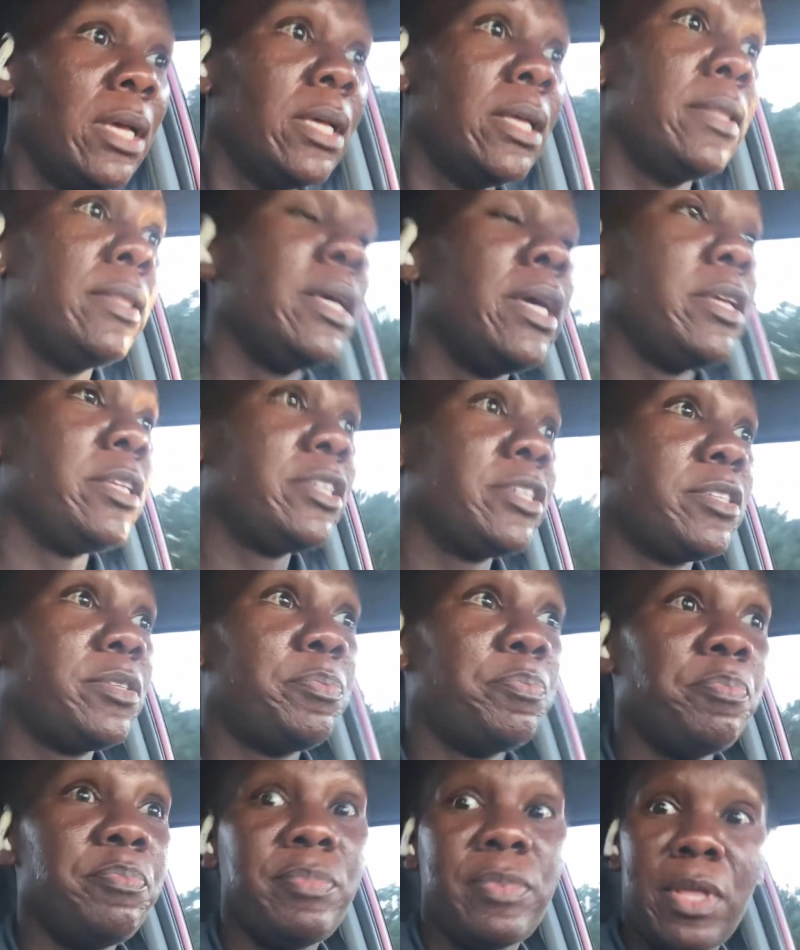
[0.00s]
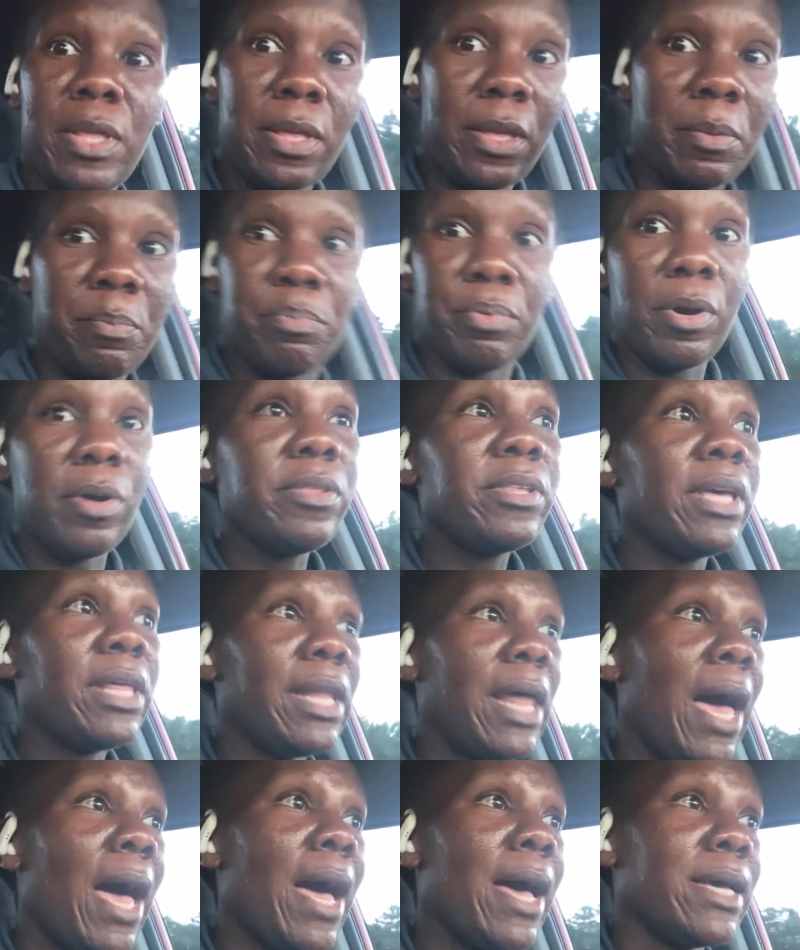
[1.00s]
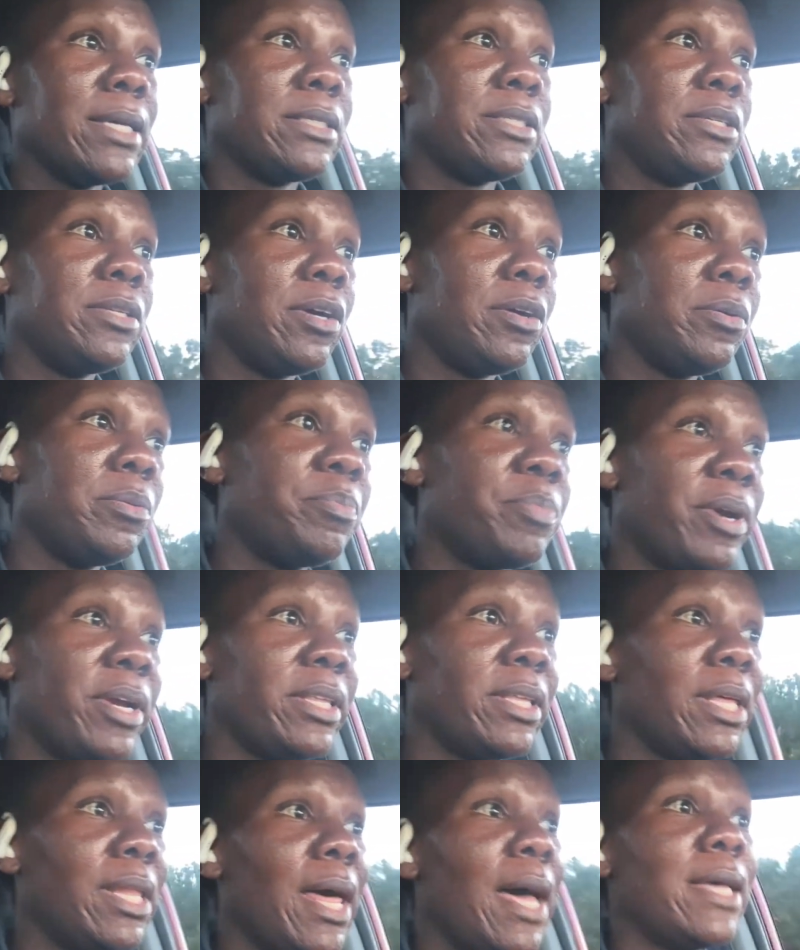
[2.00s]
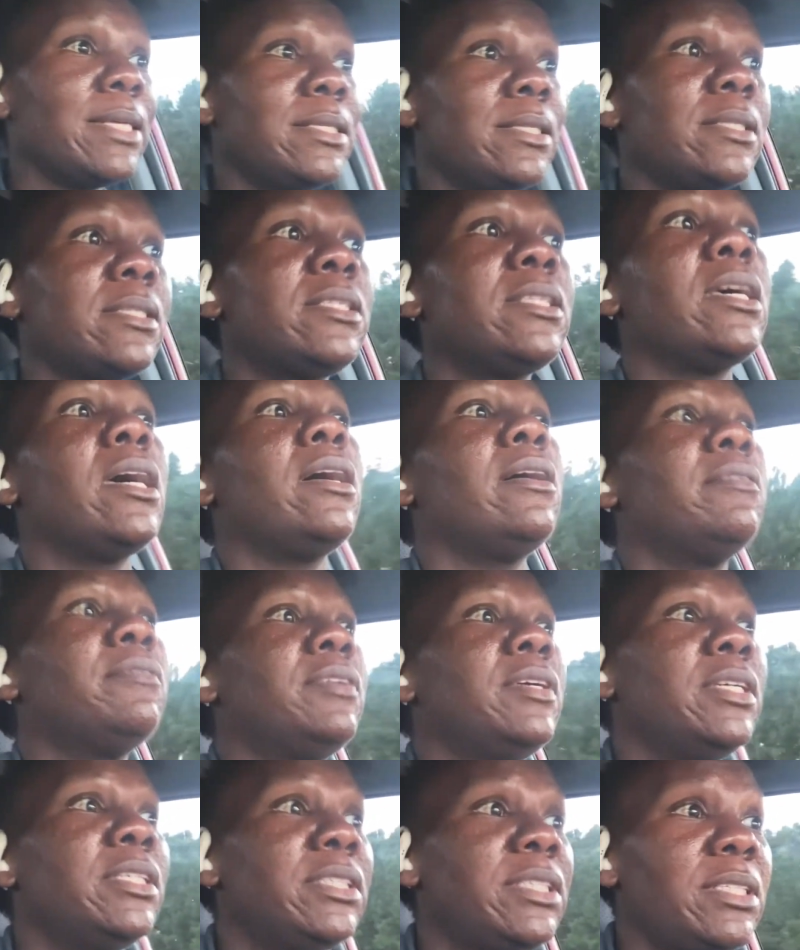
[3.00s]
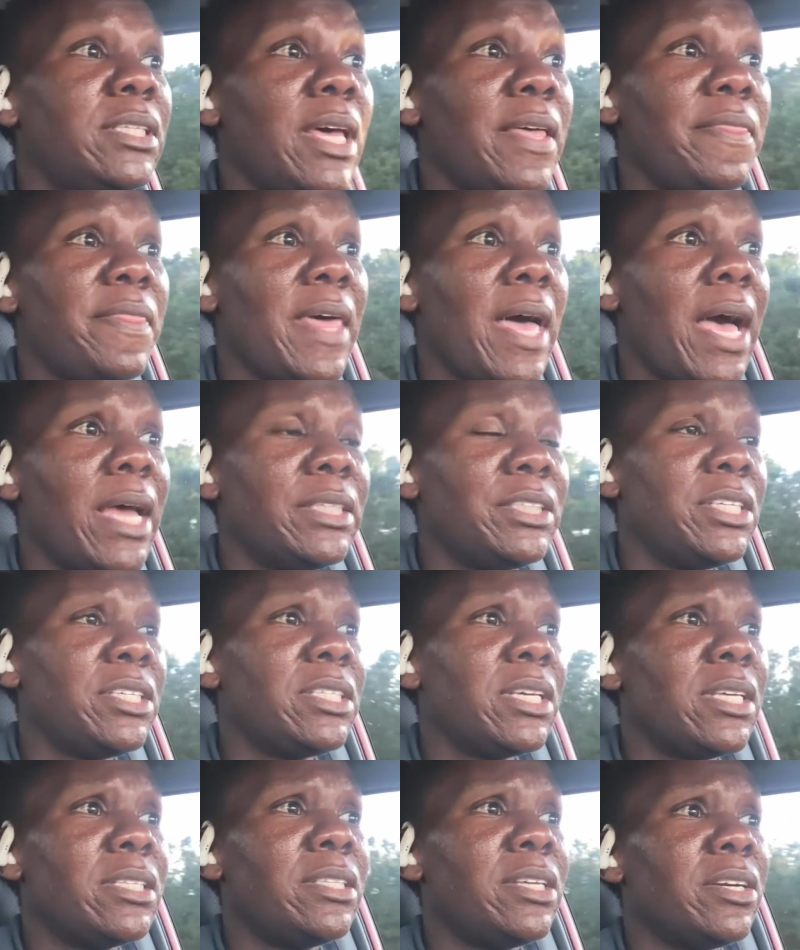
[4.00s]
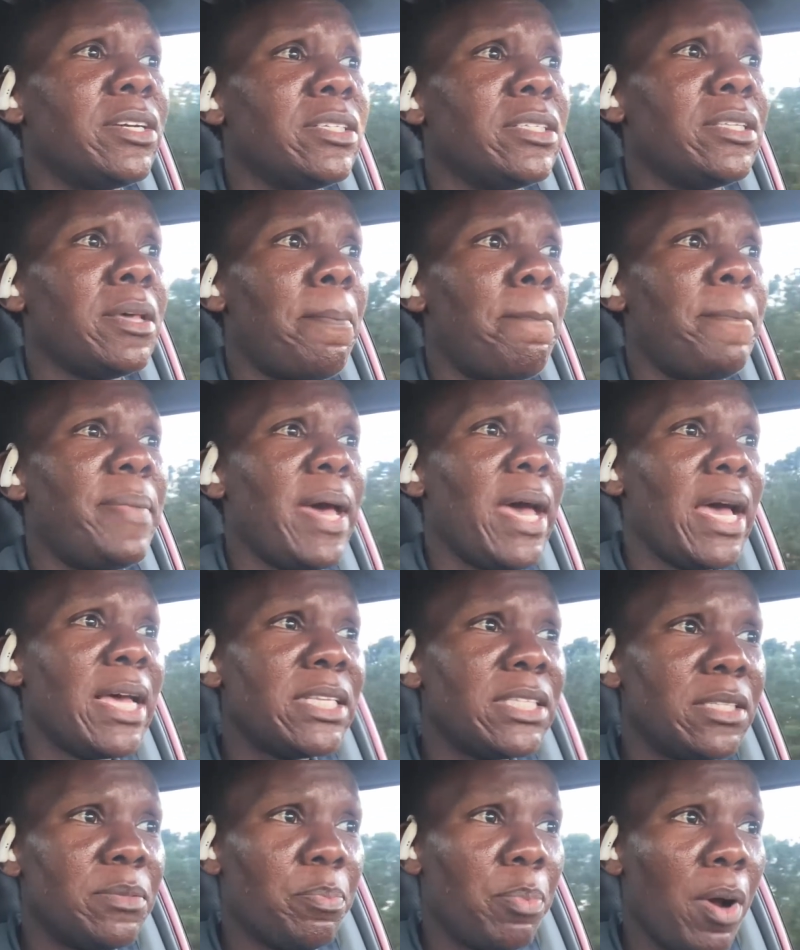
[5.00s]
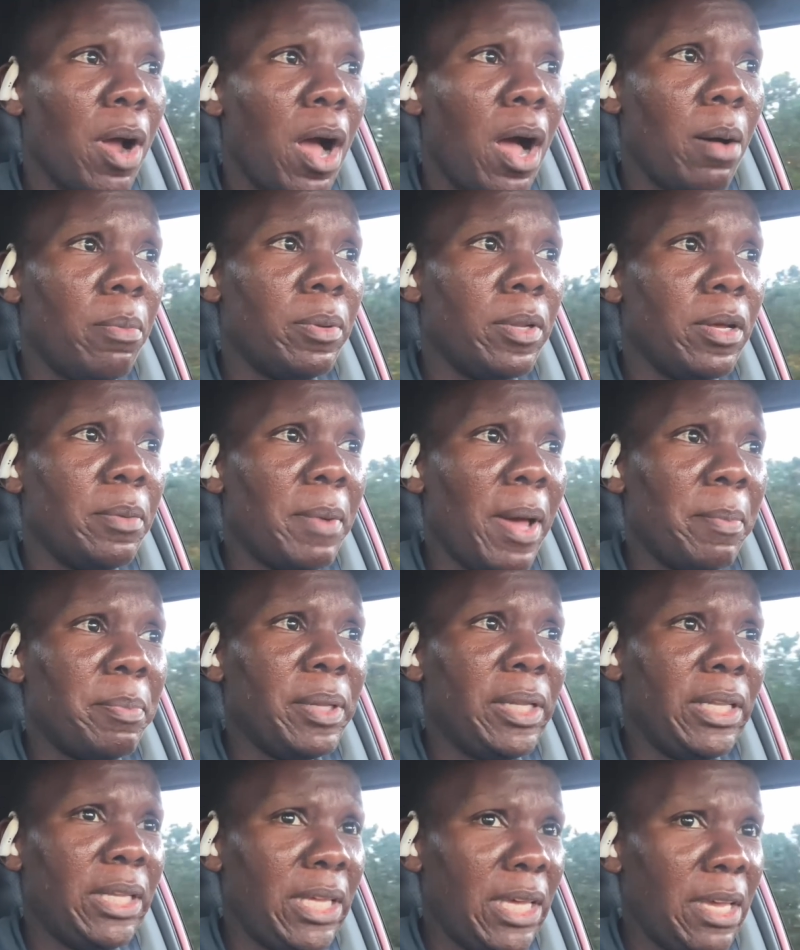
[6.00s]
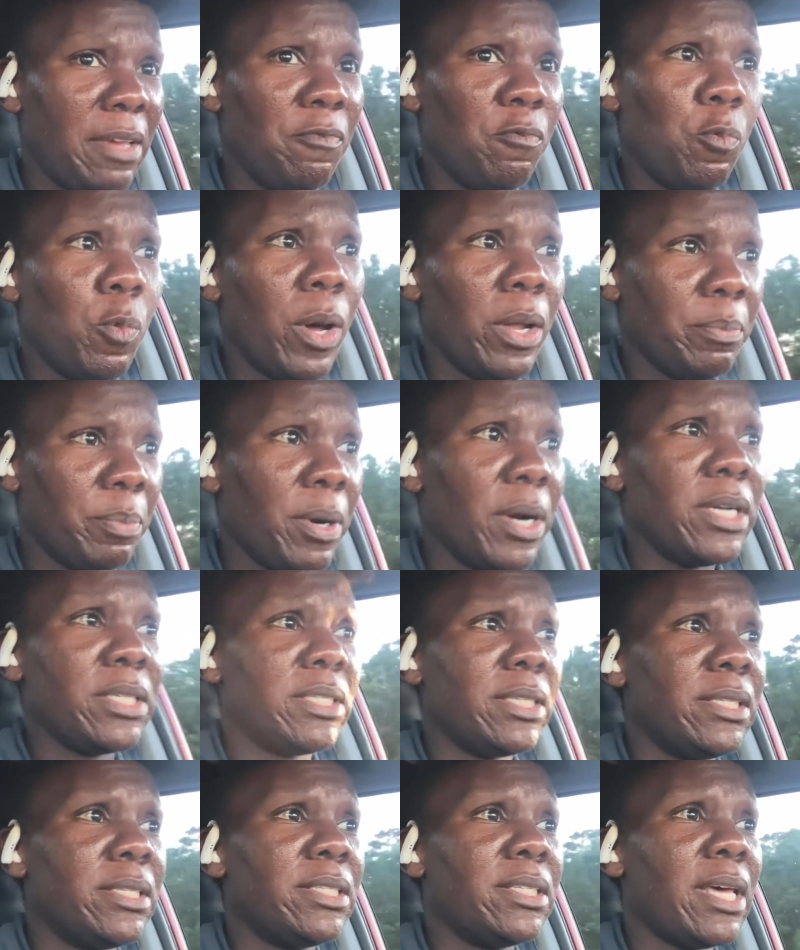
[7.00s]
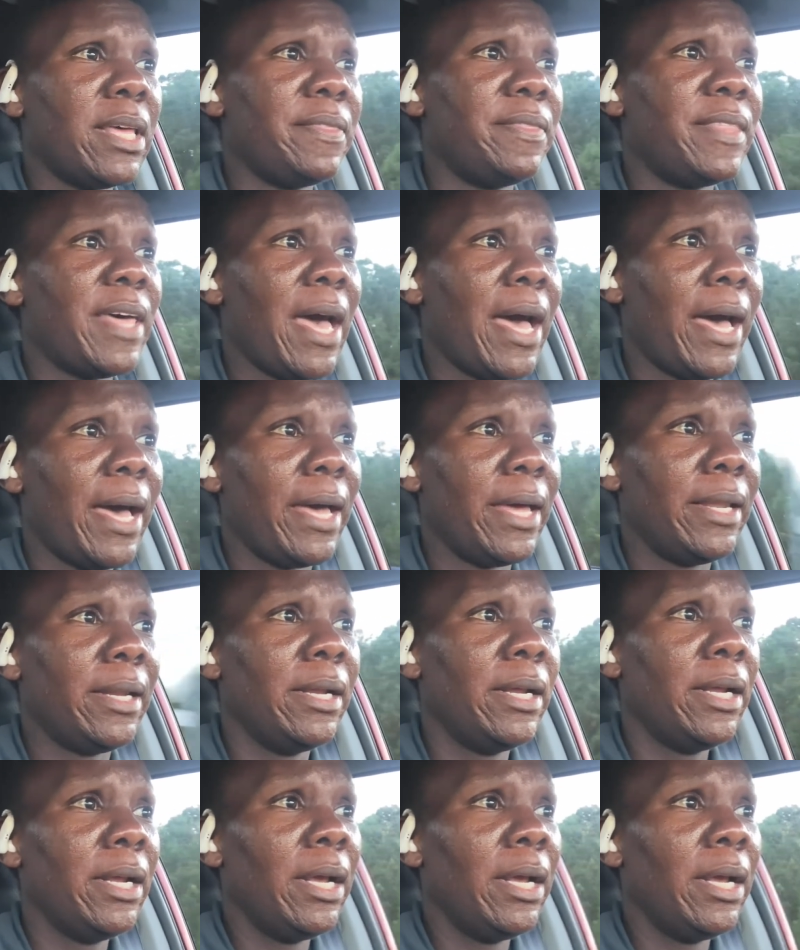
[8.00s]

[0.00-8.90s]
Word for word: They just it broke the glass, you know, break the glass and stuff. She said that. She says there is a pest problem. I believe one person said that.